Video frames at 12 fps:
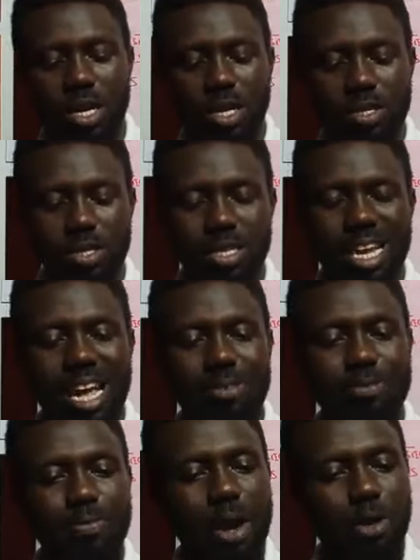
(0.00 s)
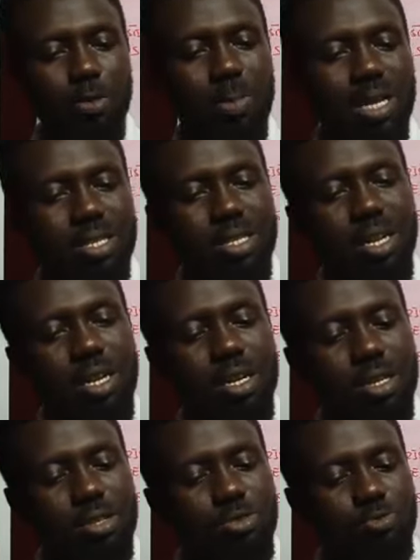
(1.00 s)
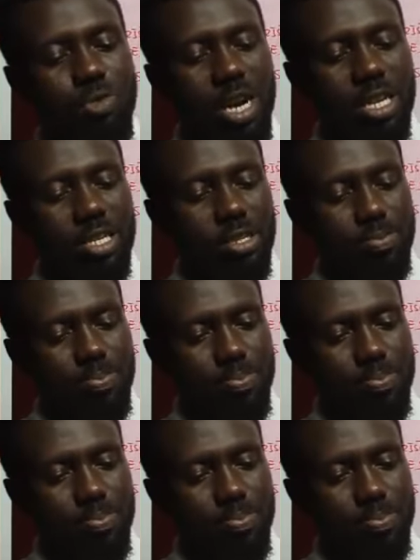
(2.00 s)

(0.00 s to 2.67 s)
is the environmental right.